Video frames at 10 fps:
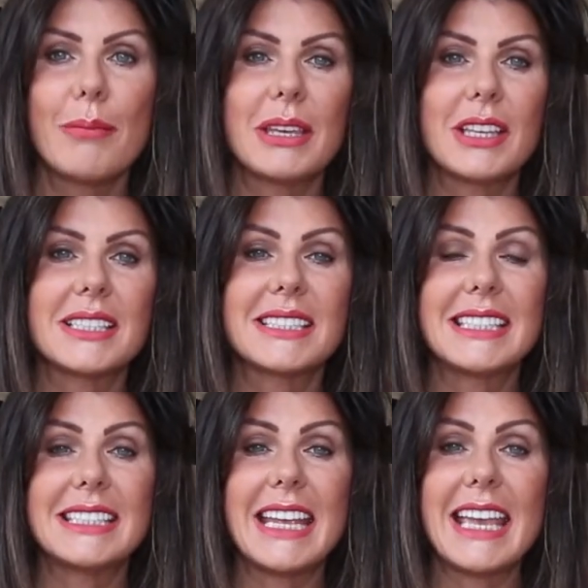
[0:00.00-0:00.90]
because
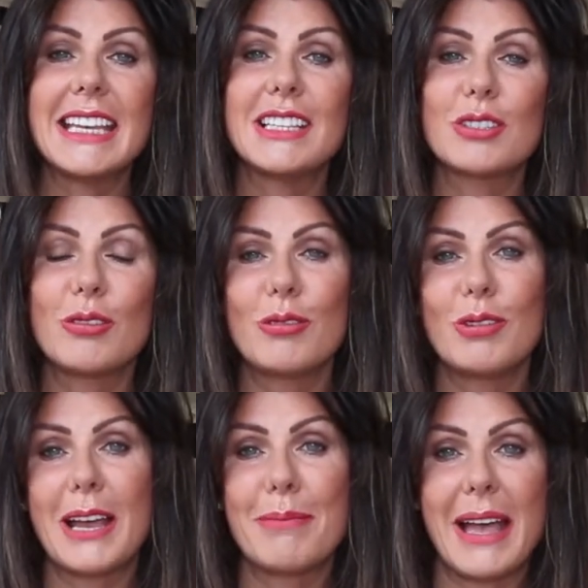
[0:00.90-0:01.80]
today it's
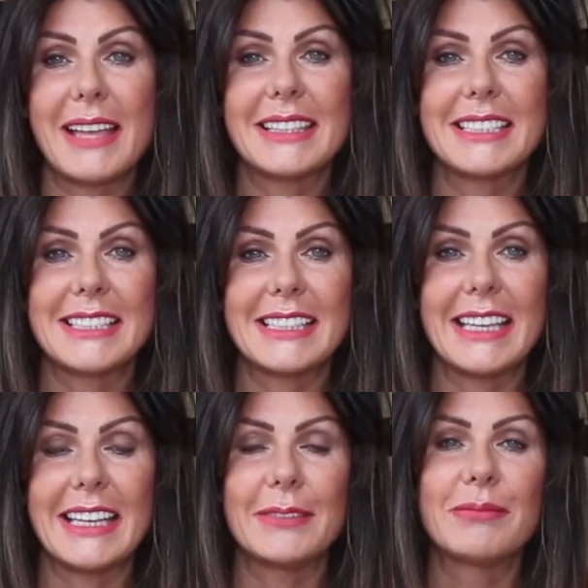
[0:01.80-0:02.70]
all about the
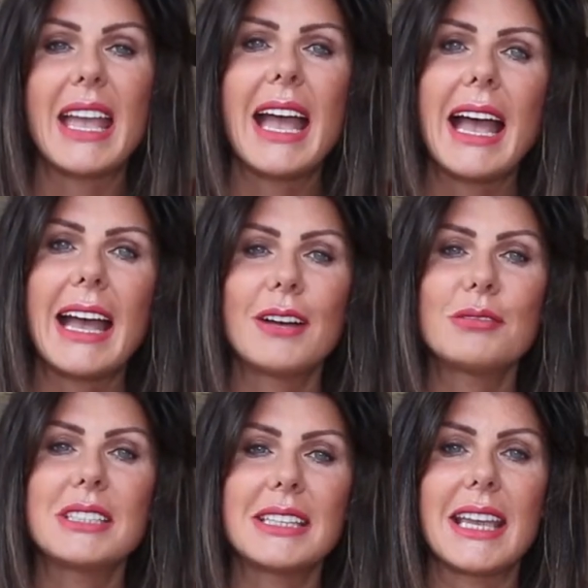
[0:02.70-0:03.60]
skin, how
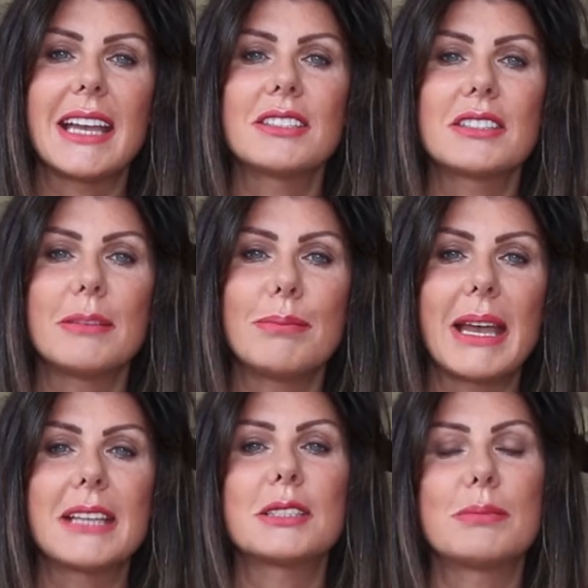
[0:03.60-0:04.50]
to get the
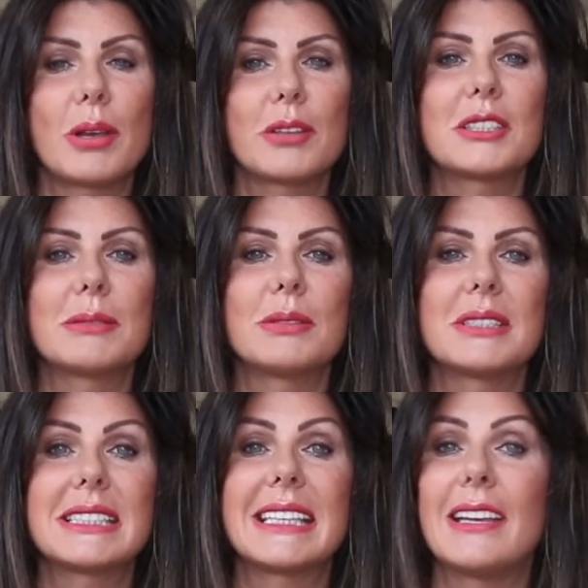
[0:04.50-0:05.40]
best possible
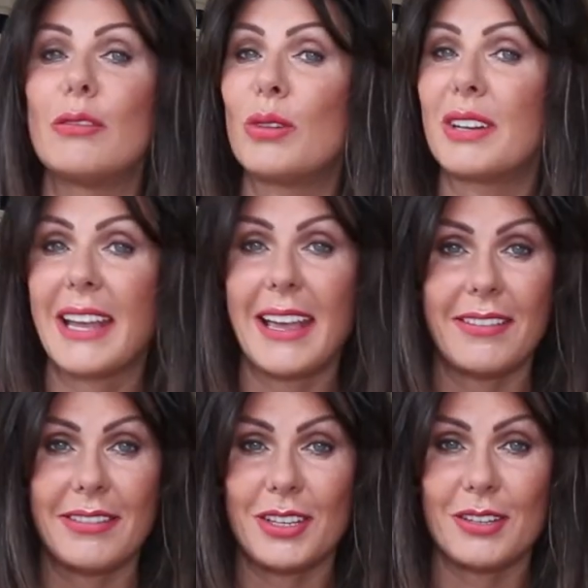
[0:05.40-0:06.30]
skin
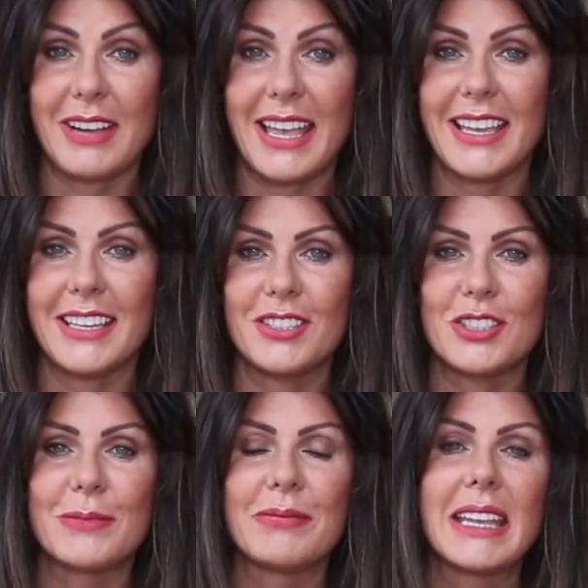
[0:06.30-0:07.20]
whatever your
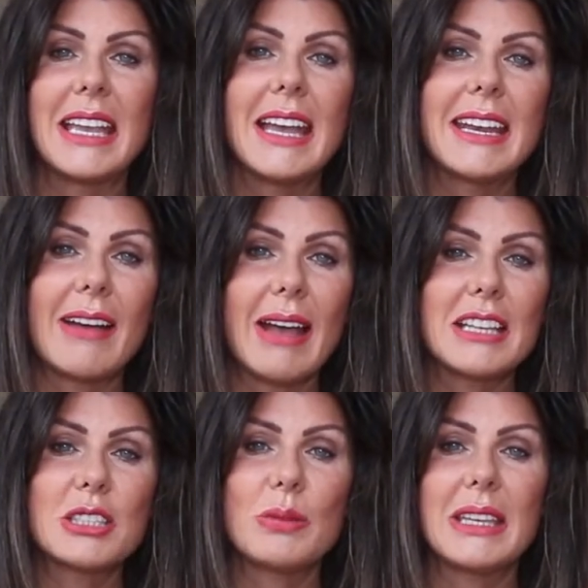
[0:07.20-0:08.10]
age. Now,
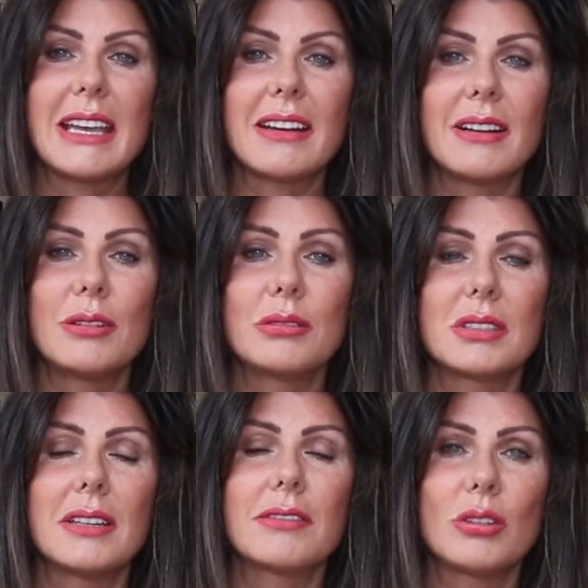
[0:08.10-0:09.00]
as we get
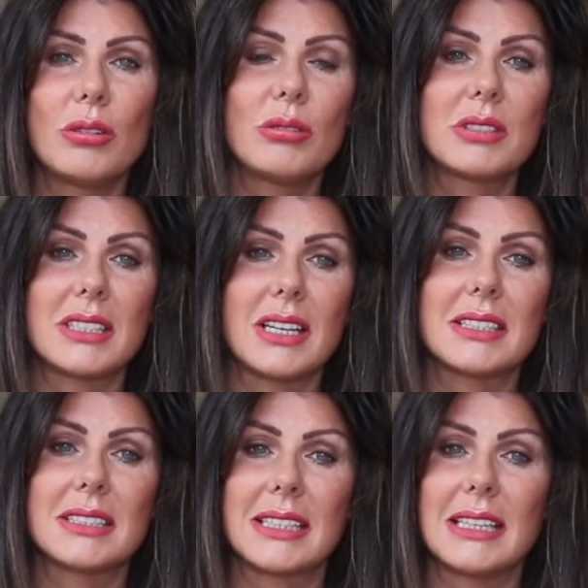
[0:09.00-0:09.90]
older, of course, our
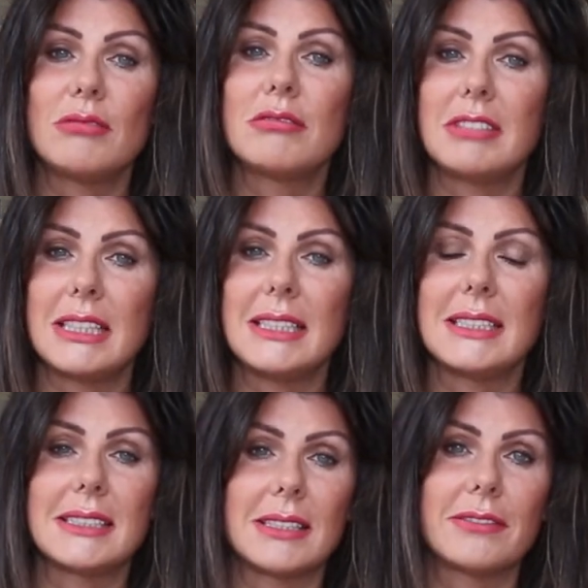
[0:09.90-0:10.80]
skin really
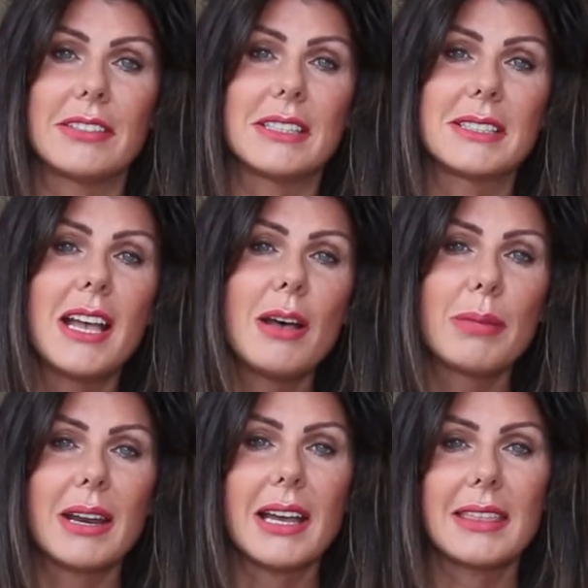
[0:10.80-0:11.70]
suffers,
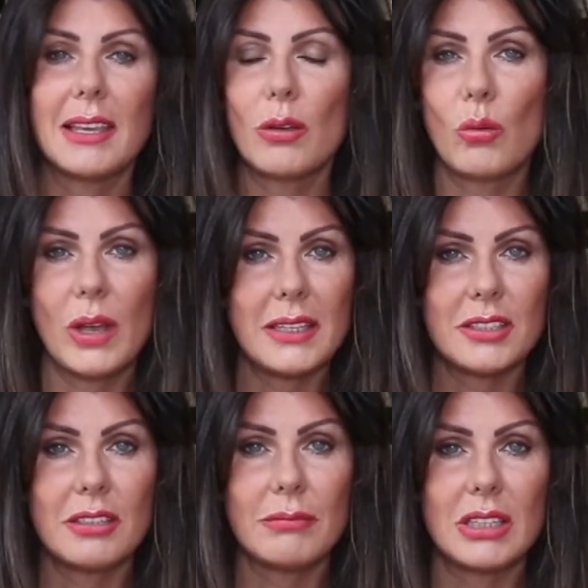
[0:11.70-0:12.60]
but I think way
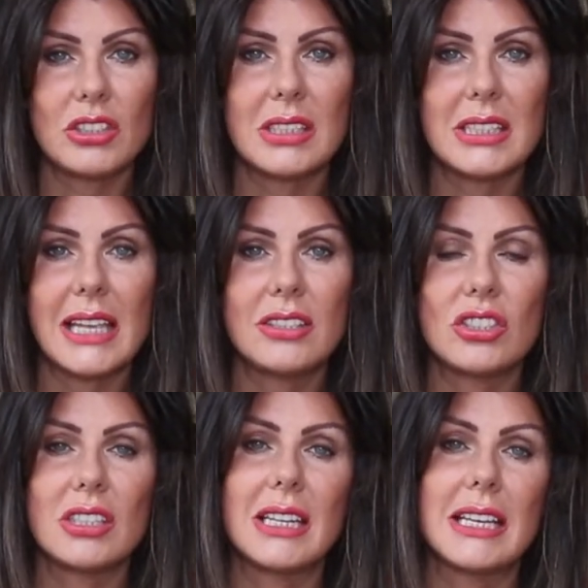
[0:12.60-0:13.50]
too much
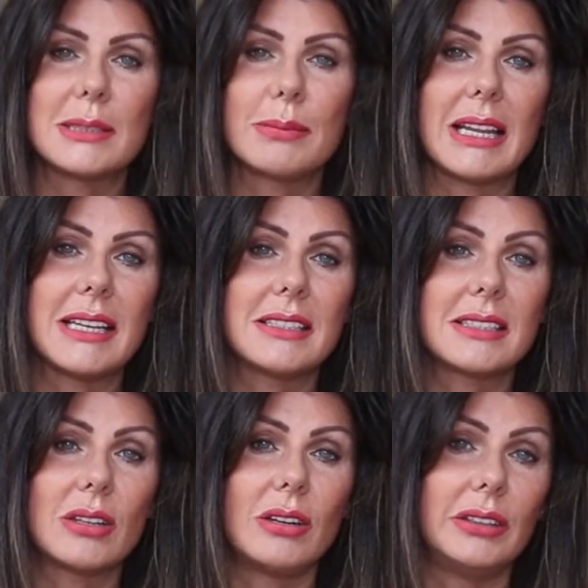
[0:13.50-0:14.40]
attention is
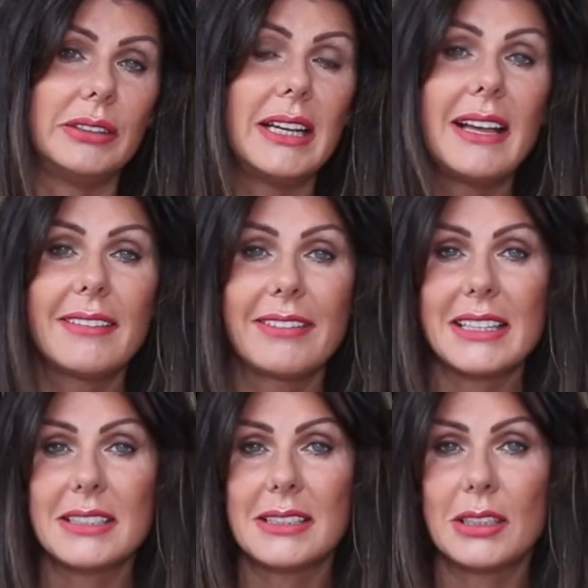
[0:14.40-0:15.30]
placed on
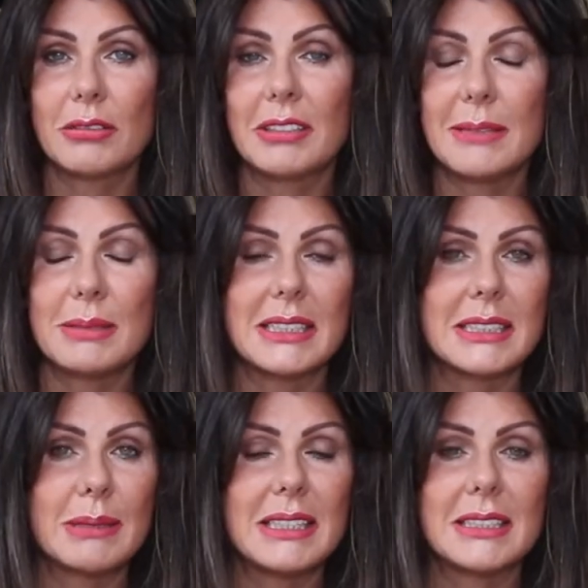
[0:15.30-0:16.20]
fancy creams,
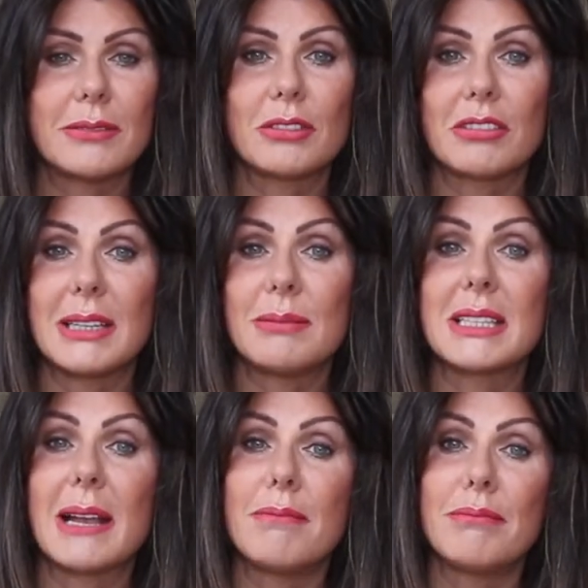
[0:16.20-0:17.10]
expensive
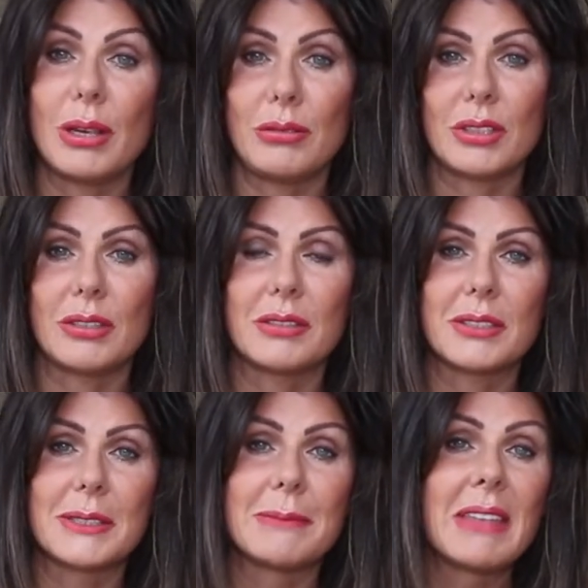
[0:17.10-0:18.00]
creams, and
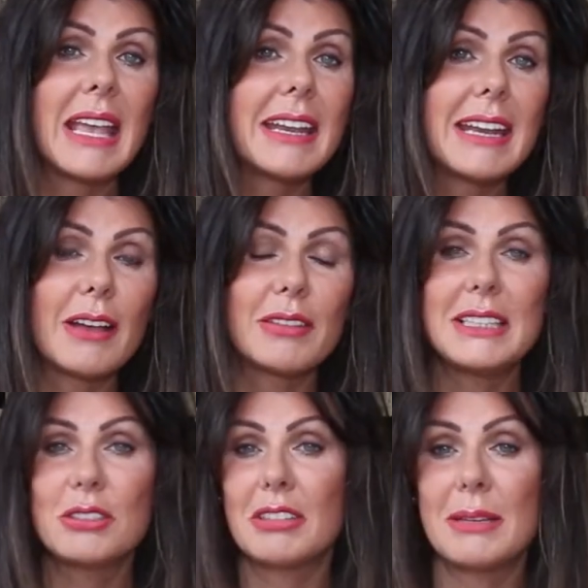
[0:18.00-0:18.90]
Botox. Now,
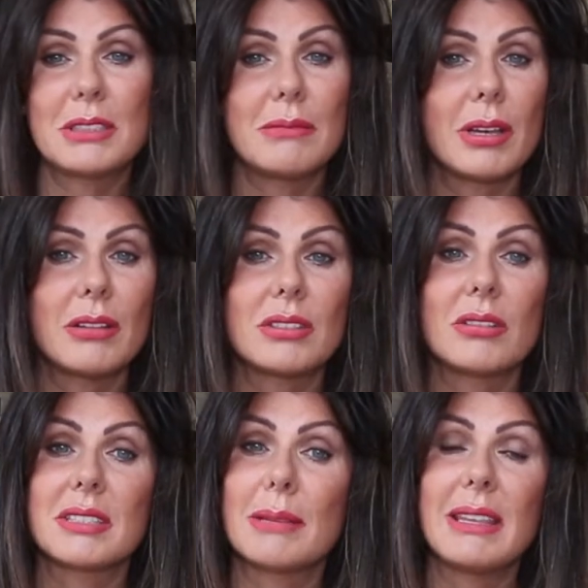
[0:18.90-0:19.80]
these creams and
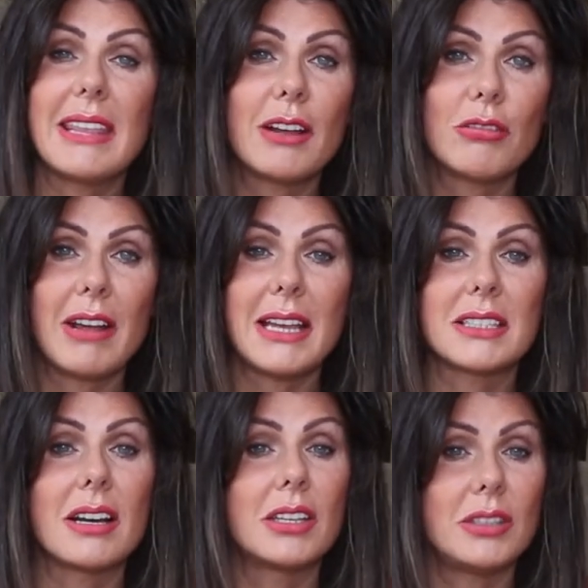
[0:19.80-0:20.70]
Botox, I mean, they're
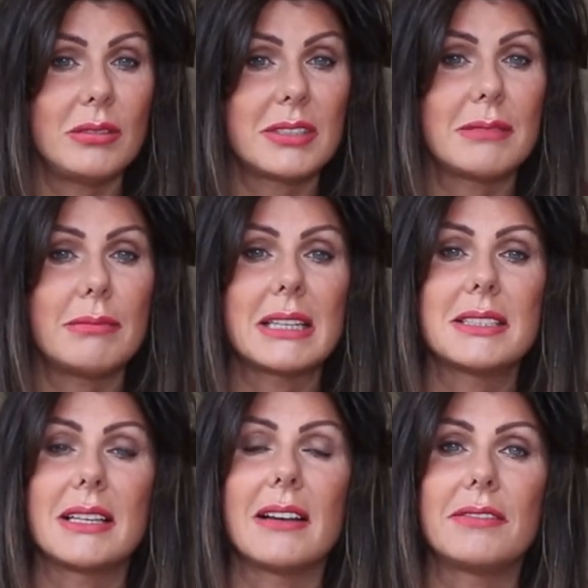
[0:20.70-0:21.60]
great. I use them
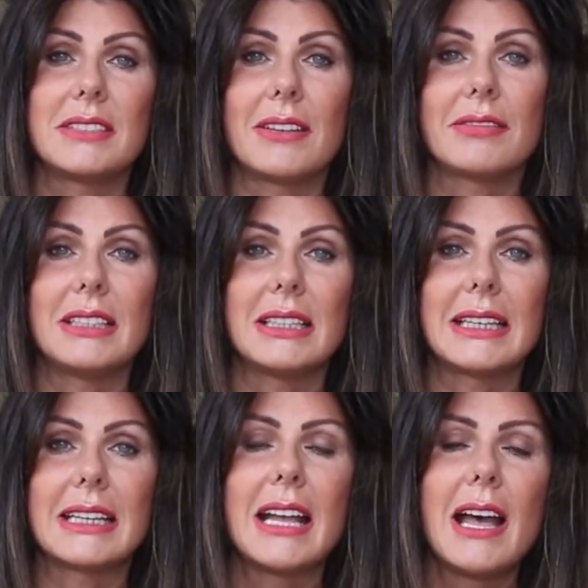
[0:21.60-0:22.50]
myself,
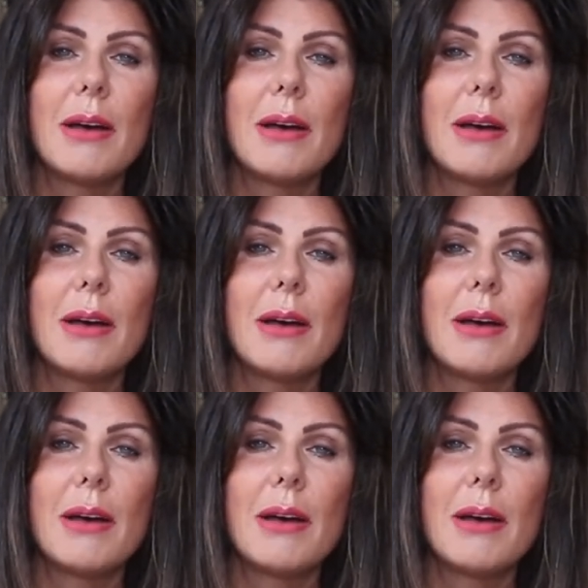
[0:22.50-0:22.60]
definitely,